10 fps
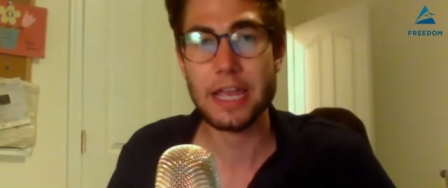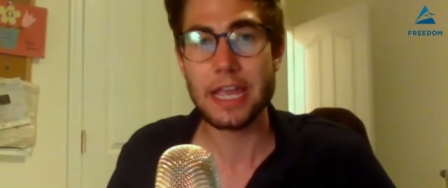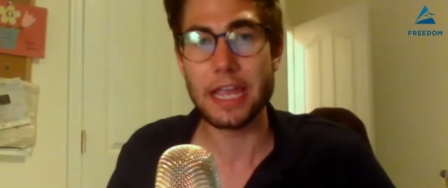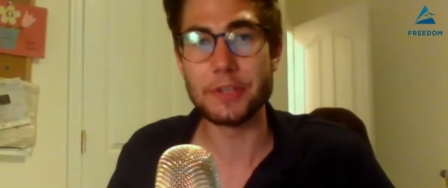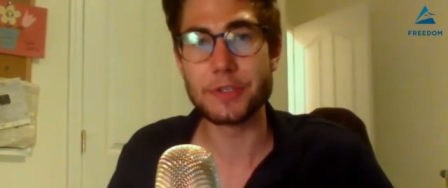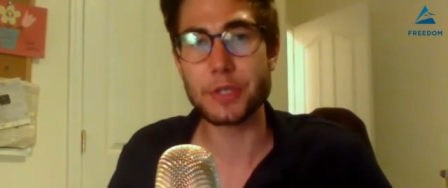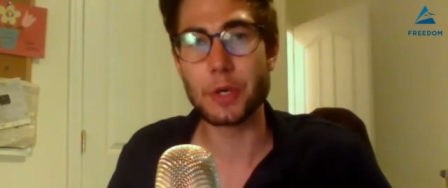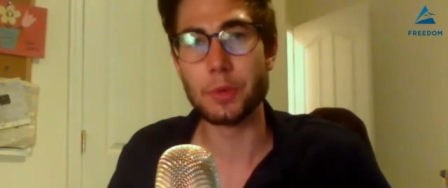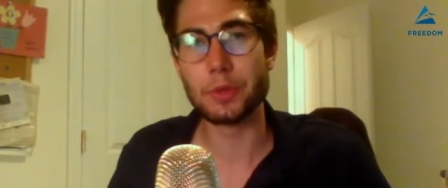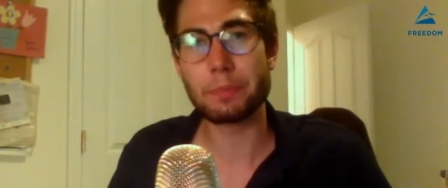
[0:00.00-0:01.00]
And
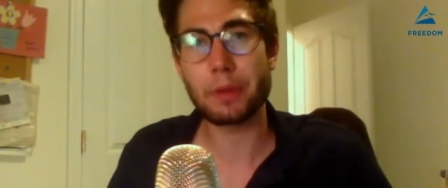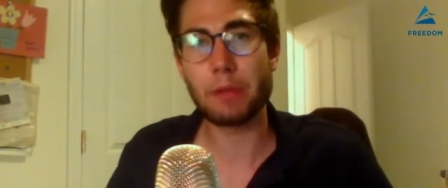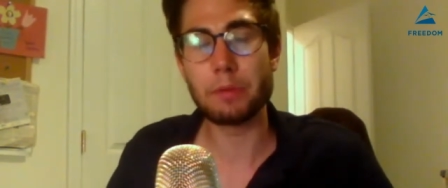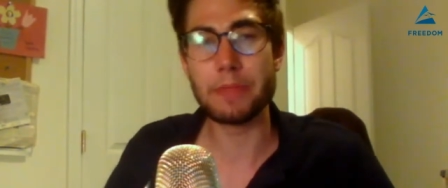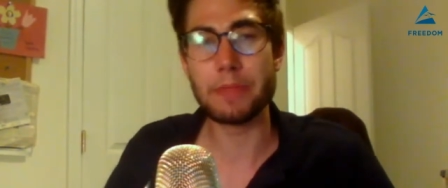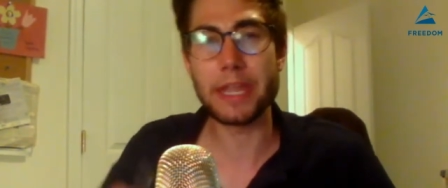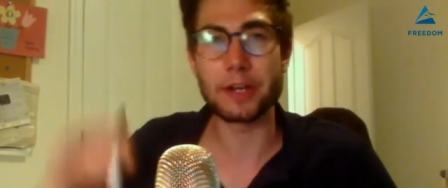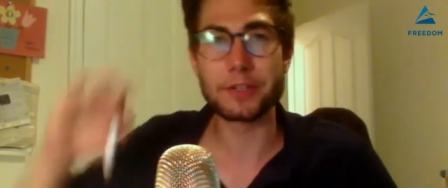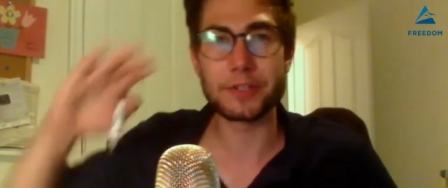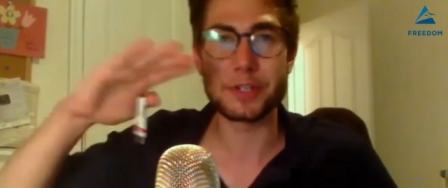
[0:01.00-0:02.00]
so the problem
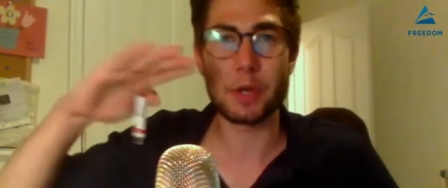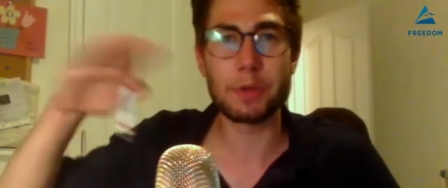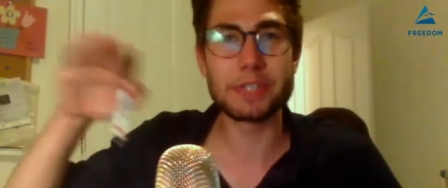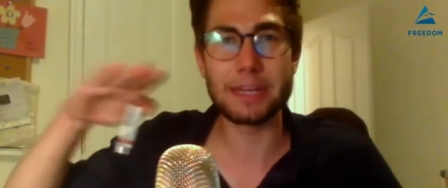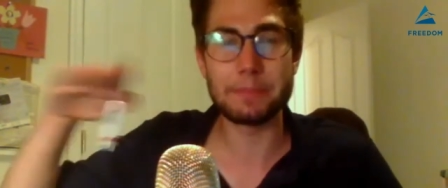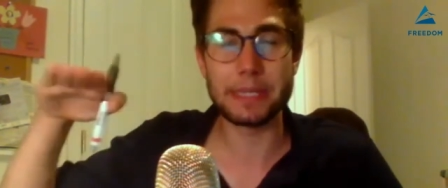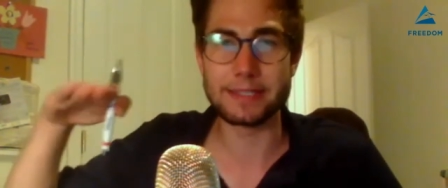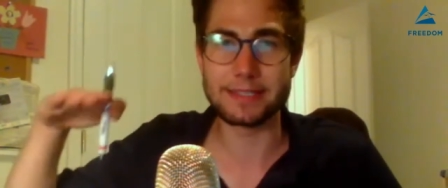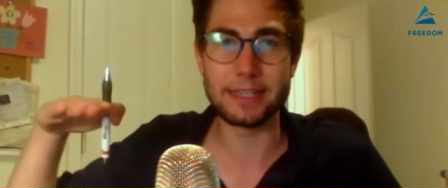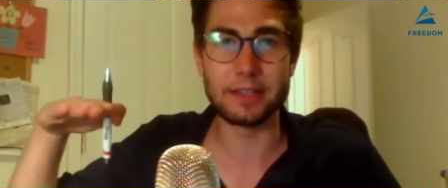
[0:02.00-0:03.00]
there is there's always going to be
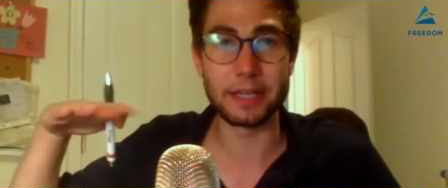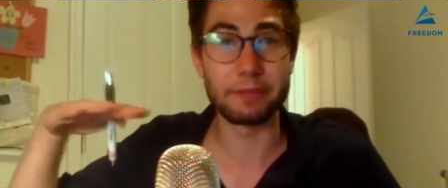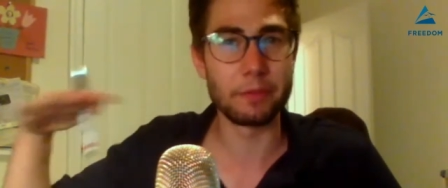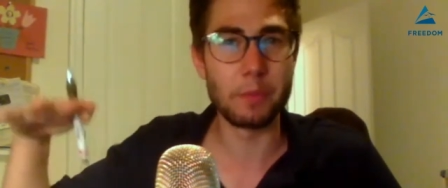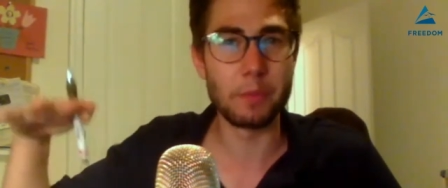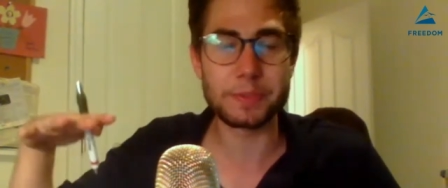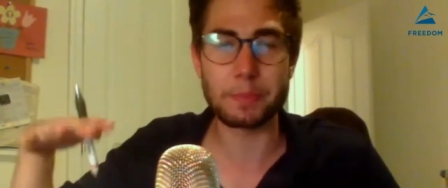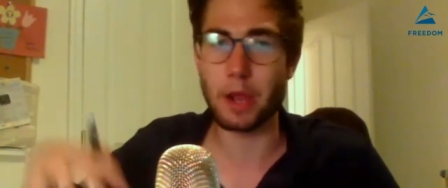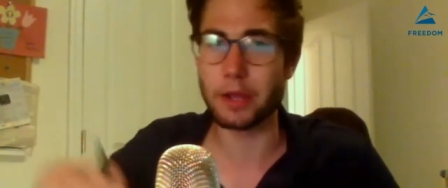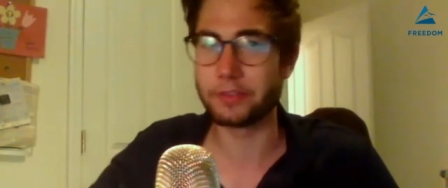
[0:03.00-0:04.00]
a ceiling for most
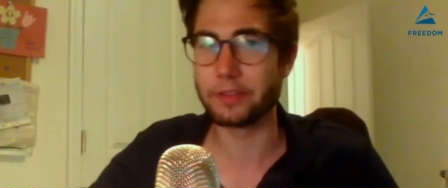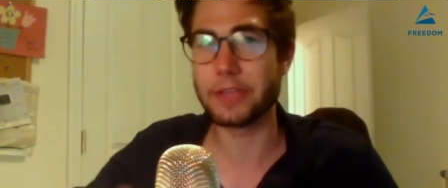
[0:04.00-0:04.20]
products,